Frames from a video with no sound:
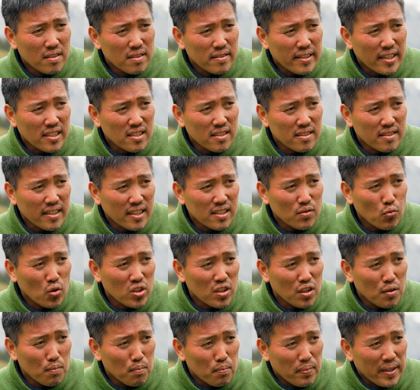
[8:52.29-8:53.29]
That's one
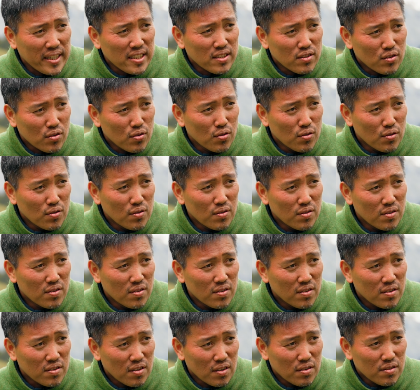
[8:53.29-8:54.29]
of the best tools
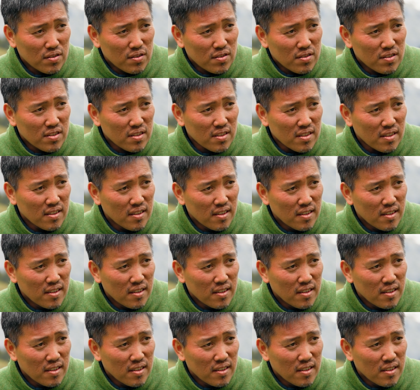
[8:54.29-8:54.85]
God uses.